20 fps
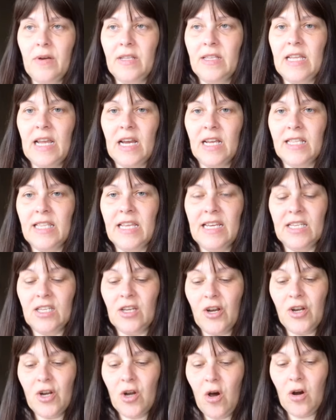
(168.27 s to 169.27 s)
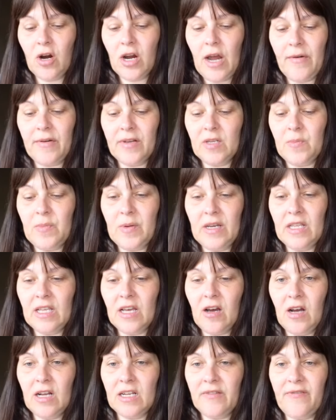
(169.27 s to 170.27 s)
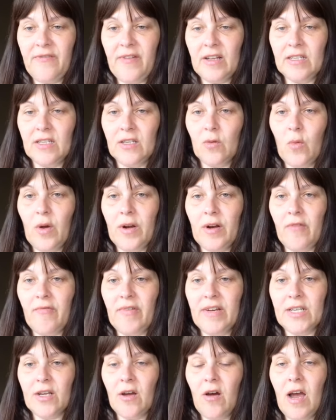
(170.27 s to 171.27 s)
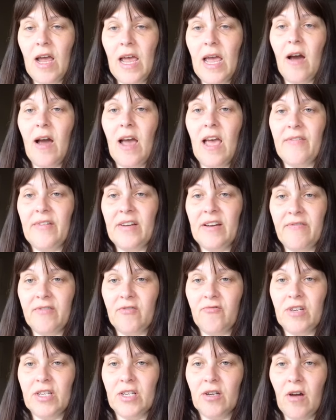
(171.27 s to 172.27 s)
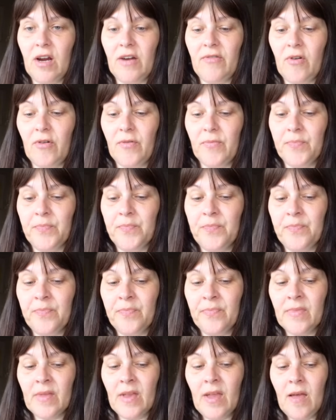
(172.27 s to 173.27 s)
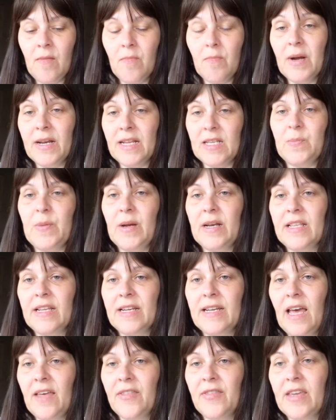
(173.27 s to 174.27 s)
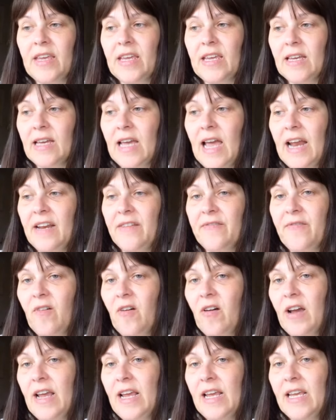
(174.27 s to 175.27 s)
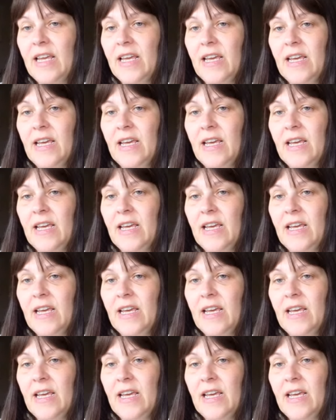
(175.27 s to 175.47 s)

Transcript: These are not going to be the kind of funds that when I retire I have enough to retire on, but it's better than nothing. And if I